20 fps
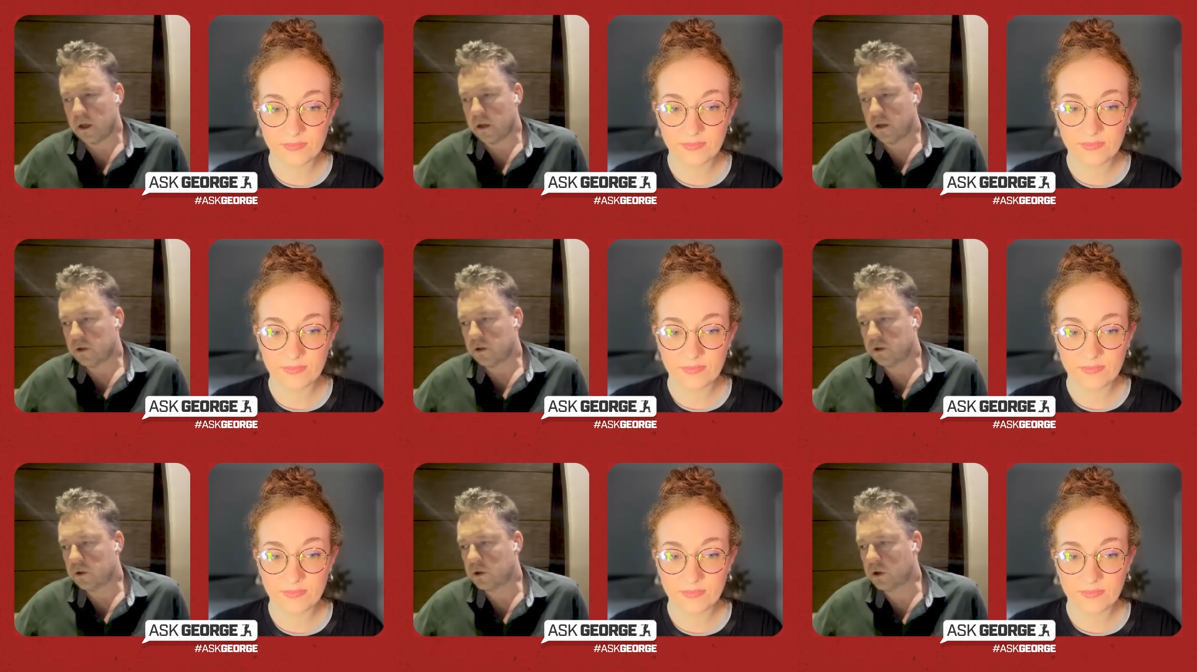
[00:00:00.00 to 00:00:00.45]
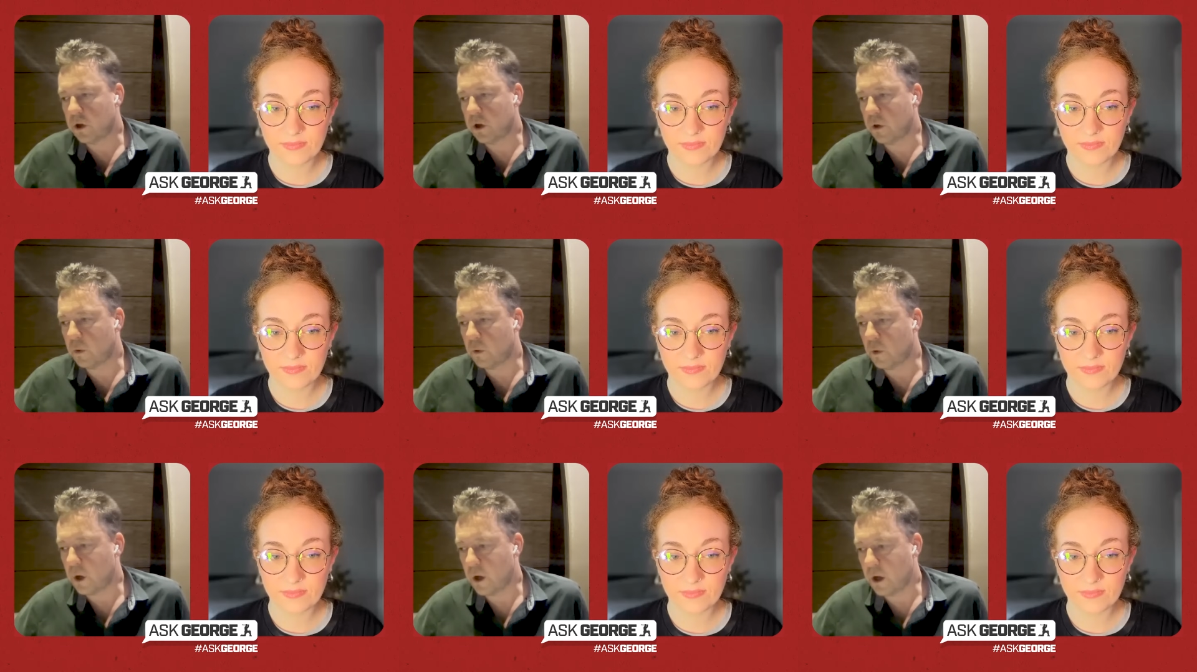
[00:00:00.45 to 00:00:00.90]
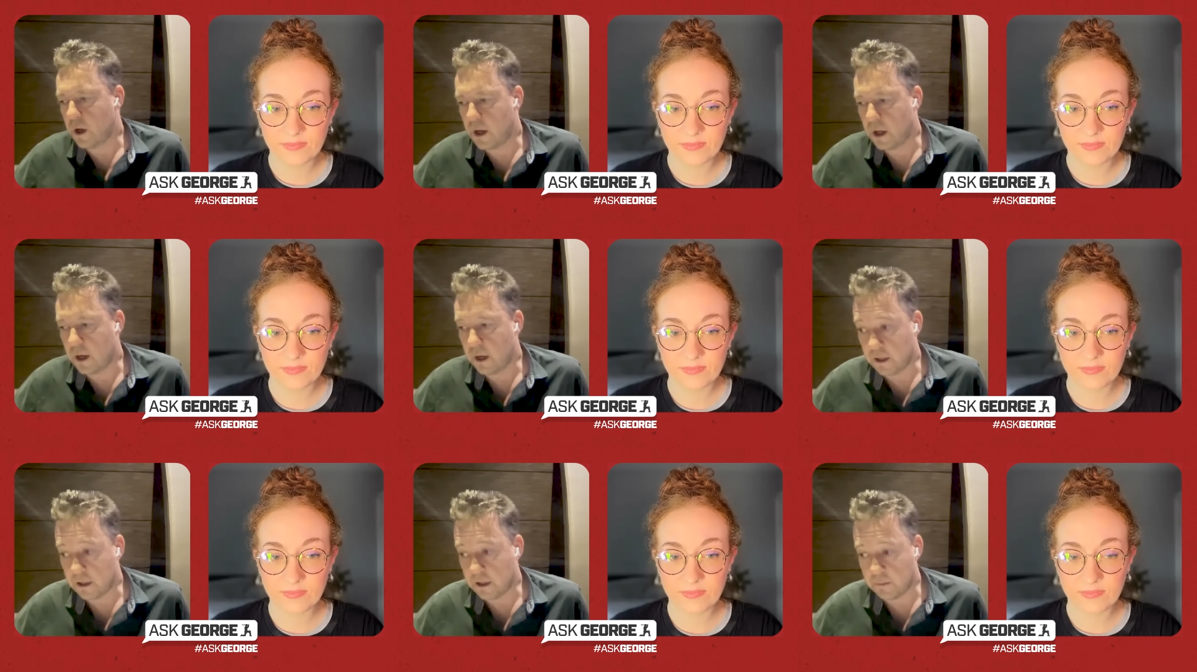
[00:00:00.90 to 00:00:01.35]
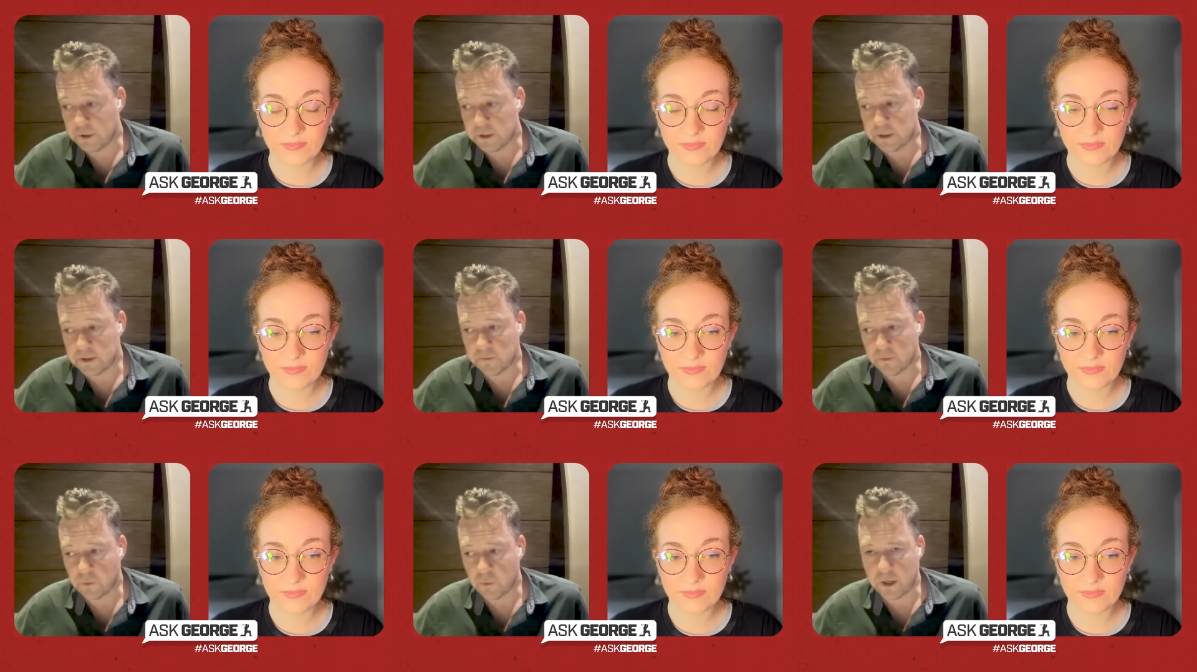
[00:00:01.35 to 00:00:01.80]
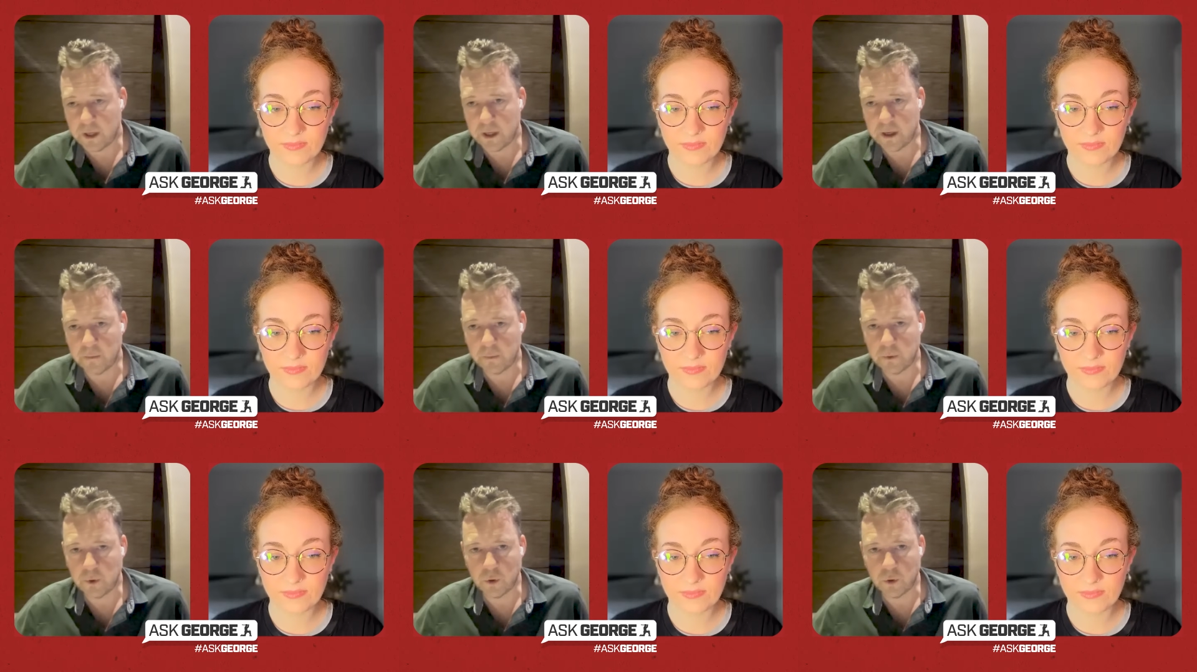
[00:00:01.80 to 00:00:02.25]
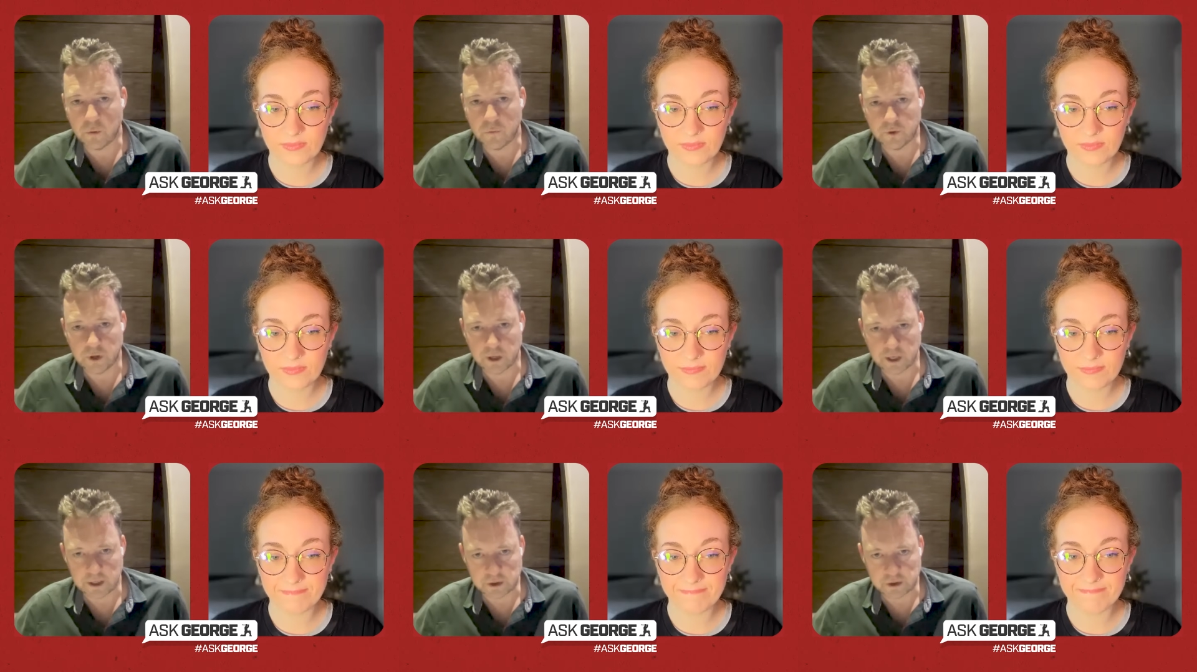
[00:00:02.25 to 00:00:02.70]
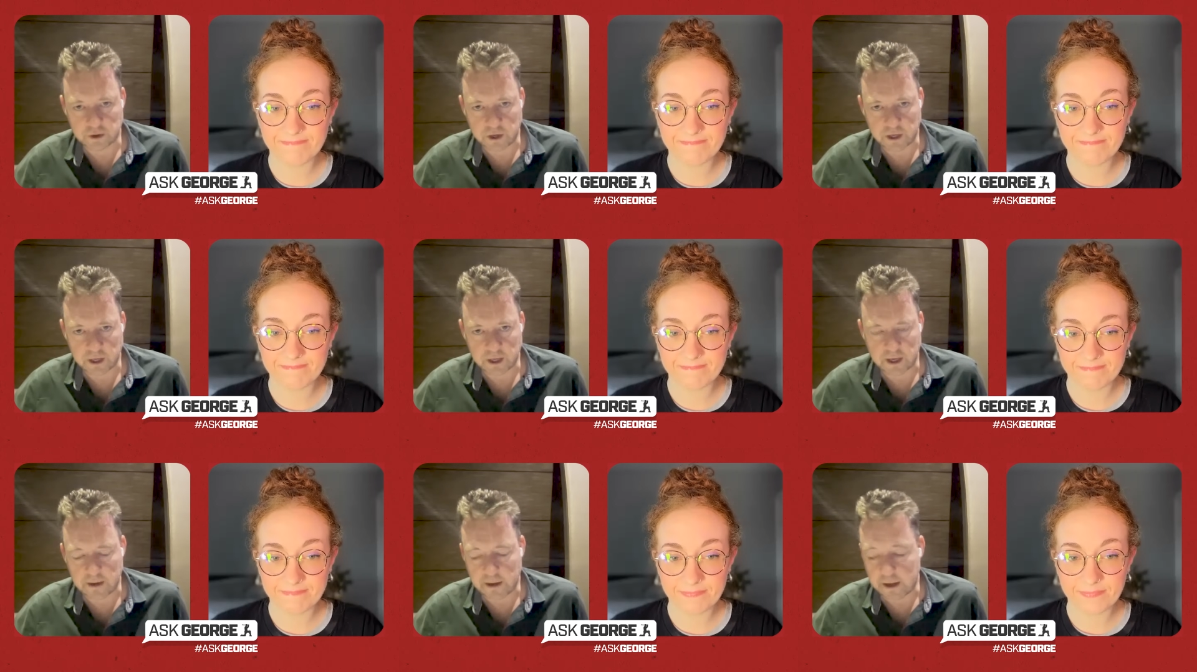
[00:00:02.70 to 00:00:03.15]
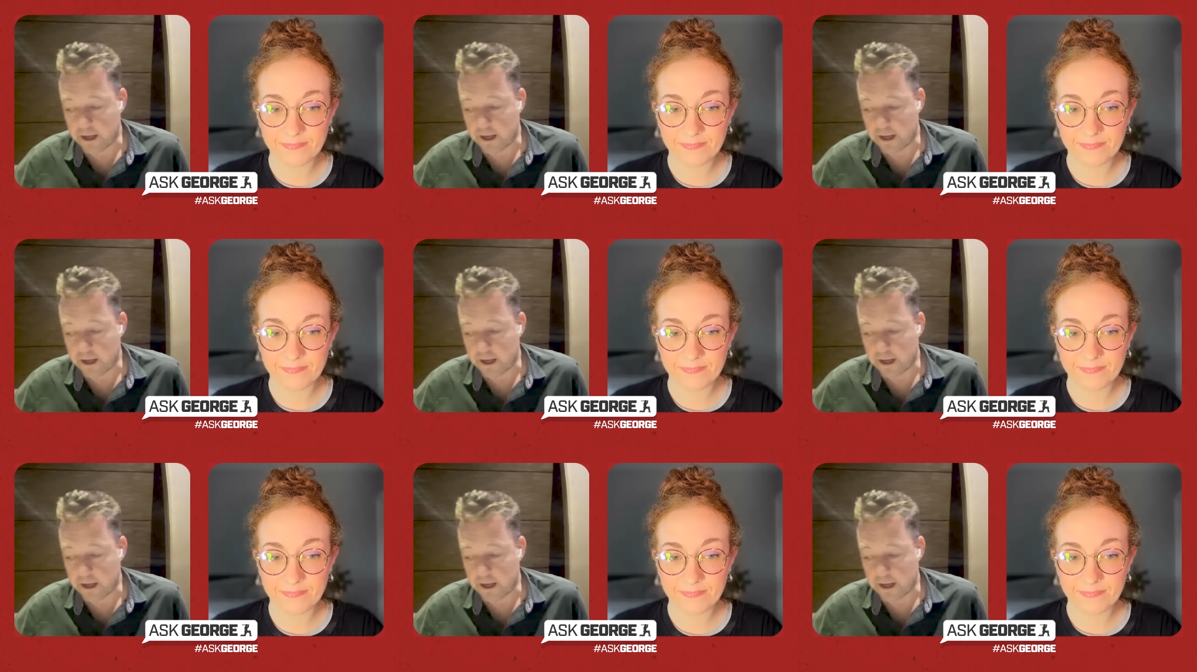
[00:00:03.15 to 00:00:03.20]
Speaker 1: So uh, a little bit of a wake up call for English cricket.